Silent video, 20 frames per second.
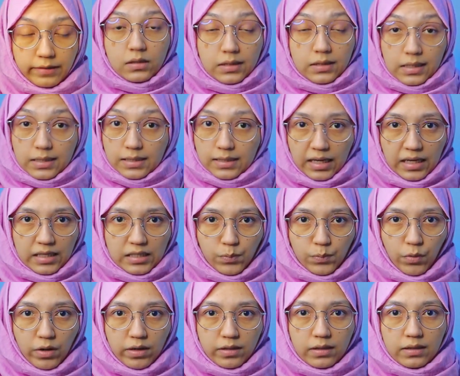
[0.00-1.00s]
Just
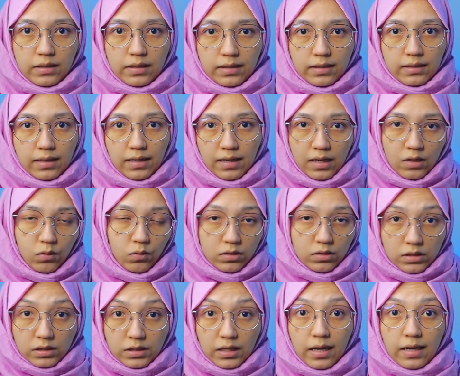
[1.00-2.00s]
express it in the
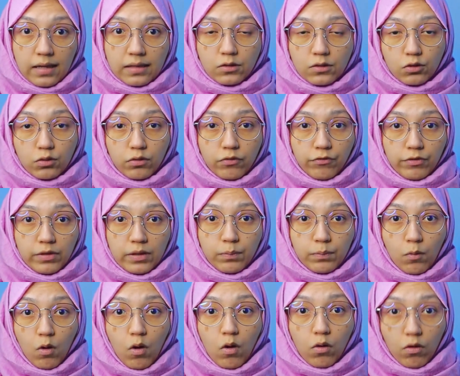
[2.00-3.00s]
language that you feel
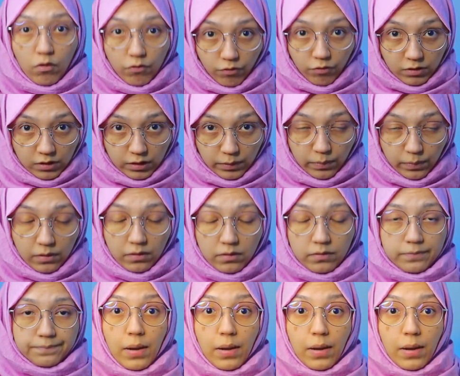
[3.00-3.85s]
more comfortable.